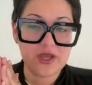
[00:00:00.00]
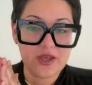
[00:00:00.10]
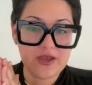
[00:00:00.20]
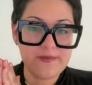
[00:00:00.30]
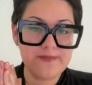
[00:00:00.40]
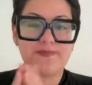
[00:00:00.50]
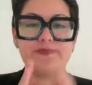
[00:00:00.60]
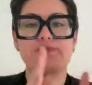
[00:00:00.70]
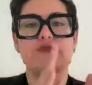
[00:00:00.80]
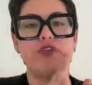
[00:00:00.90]

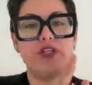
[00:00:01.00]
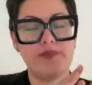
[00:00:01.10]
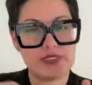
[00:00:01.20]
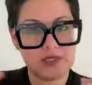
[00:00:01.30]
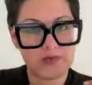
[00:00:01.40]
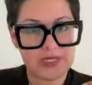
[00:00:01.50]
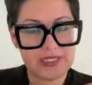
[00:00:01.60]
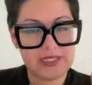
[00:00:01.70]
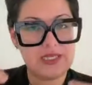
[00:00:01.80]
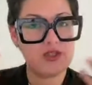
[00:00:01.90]
So that means that we
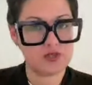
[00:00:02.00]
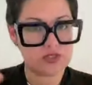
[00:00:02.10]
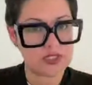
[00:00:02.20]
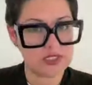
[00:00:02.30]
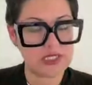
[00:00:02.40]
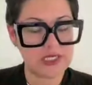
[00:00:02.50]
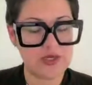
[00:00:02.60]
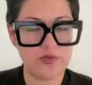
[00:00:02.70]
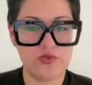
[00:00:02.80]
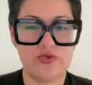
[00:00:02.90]
can link. Those are the
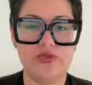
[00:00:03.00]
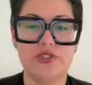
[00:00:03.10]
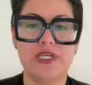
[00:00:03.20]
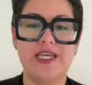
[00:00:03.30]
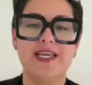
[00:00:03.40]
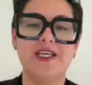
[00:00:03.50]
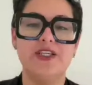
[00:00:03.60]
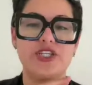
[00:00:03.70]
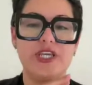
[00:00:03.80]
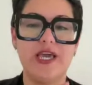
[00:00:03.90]
linking rules.
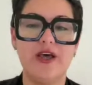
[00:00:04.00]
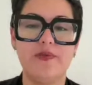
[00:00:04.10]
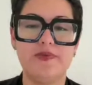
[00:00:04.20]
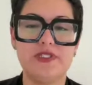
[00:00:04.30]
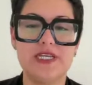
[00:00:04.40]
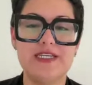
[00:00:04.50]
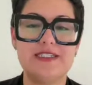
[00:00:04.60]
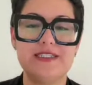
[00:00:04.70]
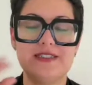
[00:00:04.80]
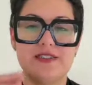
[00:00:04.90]
She helped
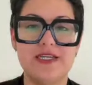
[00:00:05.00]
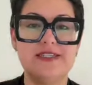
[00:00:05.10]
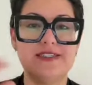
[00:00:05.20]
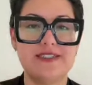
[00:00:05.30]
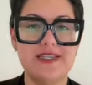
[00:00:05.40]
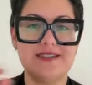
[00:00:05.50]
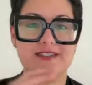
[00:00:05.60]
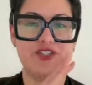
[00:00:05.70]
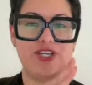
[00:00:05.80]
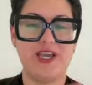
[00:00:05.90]
us,
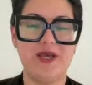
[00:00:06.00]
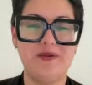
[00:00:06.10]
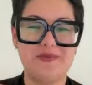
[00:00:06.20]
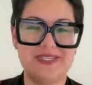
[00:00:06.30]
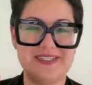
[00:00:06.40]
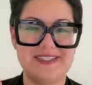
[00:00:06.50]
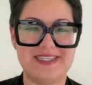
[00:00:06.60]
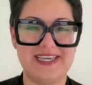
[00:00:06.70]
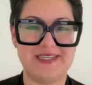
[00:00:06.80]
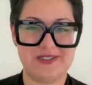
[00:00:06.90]
she helped us
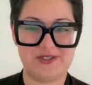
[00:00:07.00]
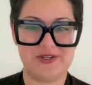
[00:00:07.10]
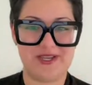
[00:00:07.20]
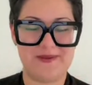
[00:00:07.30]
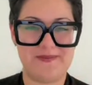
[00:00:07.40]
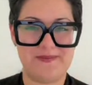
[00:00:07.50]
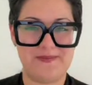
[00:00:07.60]
yesterday.